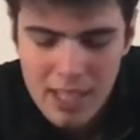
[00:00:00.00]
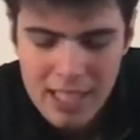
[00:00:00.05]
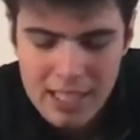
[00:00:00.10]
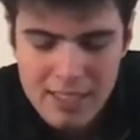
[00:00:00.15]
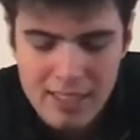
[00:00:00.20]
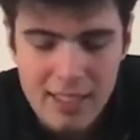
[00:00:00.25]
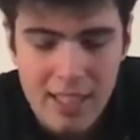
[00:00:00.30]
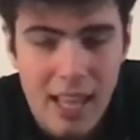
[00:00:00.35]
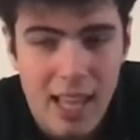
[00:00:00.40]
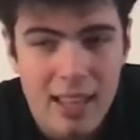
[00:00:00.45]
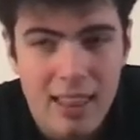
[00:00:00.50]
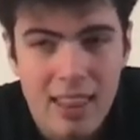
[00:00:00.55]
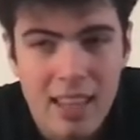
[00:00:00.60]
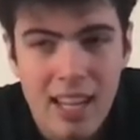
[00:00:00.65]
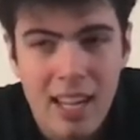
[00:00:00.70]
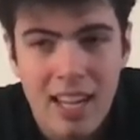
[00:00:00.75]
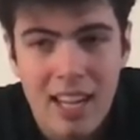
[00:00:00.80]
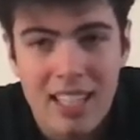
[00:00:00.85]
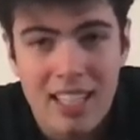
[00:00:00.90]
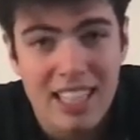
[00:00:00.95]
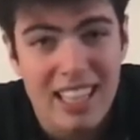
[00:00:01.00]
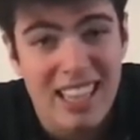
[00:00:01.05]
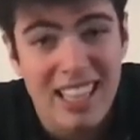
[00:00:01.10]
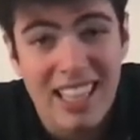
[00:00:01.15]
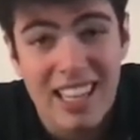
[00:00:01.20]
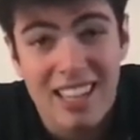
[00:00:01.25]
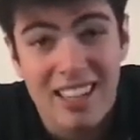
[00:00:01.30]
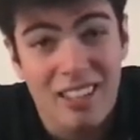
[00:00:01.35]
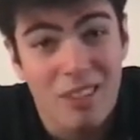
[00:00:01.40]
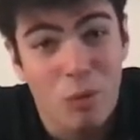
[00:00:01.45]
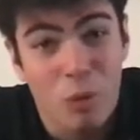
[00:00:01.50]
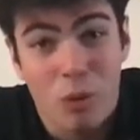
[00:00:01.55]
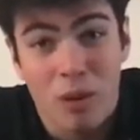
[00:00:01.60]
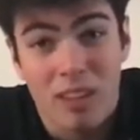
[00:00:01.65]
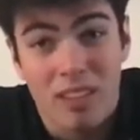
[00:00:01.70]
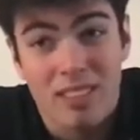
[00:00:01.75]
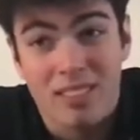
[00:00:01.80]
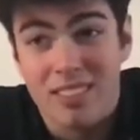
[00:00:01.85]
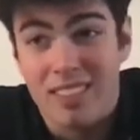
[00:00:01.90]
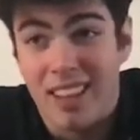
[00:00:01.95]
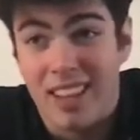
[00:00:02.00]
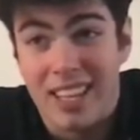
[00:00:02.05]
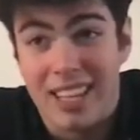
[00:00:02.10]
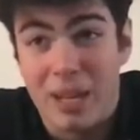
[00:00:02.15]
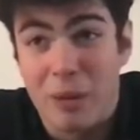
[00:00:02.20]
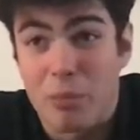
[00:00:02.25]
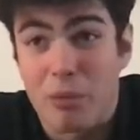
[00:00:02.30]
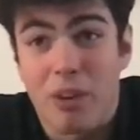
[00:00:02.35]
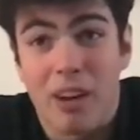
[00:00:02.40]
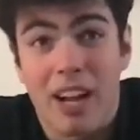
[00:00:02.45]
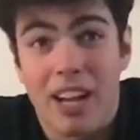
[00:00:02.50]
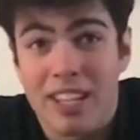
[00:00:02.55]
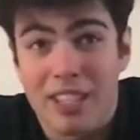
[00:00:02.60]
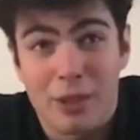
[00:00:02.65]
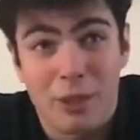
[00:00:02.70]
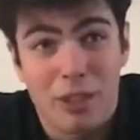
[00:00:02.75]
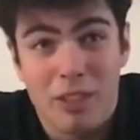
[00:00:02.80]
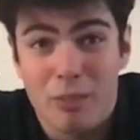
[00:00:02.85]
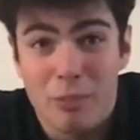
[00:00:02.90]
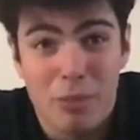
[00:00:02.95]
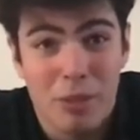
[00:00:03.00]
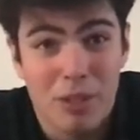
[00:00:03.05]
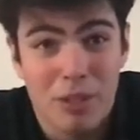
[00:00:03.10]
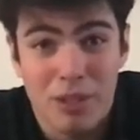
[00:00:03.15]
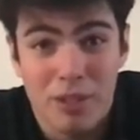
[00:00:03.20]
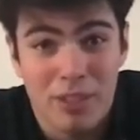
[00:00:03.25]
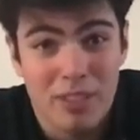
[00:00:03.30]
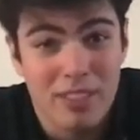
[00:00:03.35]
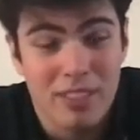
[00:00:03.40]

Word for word: into that thing, and the thing works like a brand new computer.